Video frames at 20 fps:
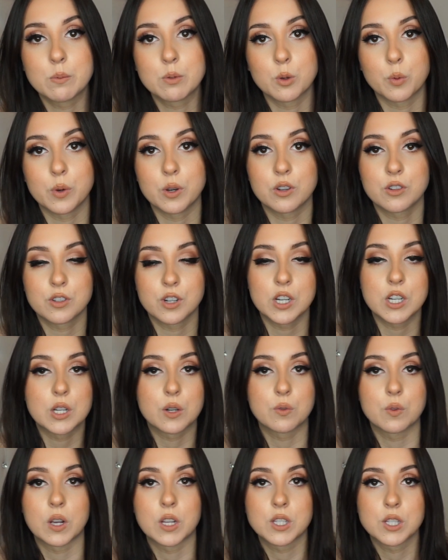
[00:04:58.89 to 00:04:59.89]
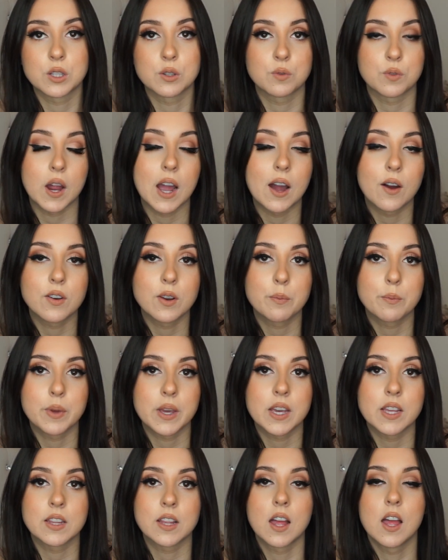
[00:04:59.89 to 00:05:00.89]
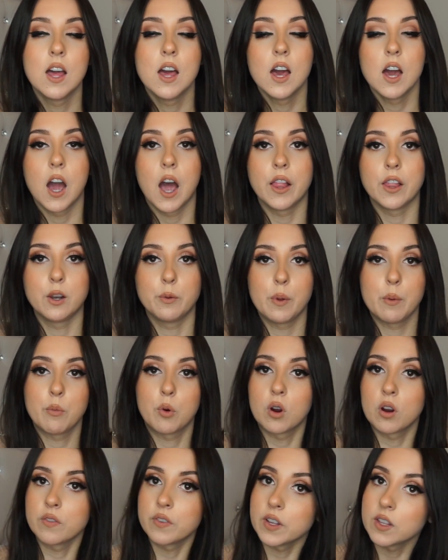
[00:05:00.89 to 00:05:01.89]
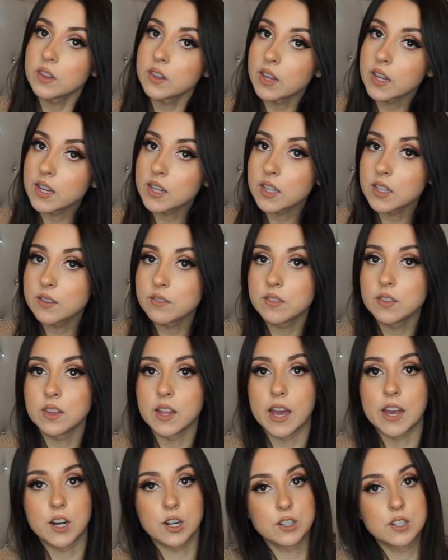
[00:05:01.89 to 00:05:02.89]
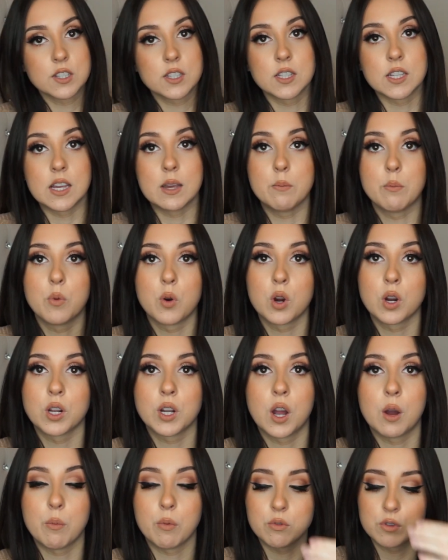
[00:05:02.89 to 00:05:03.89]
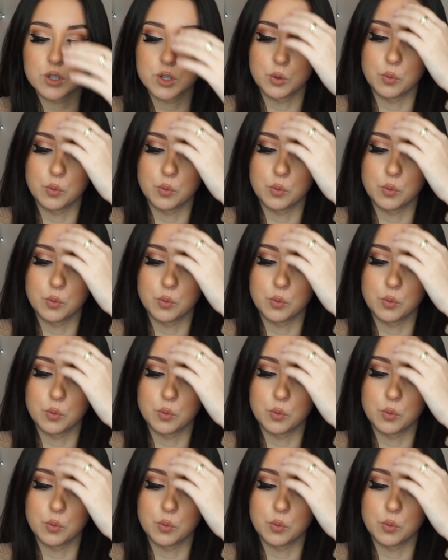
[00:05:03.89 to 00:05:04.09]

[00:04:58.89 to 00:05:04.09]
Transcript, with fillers: So when you're starting to wrestle around and be in a little bit more of a like lighter sleep, more almost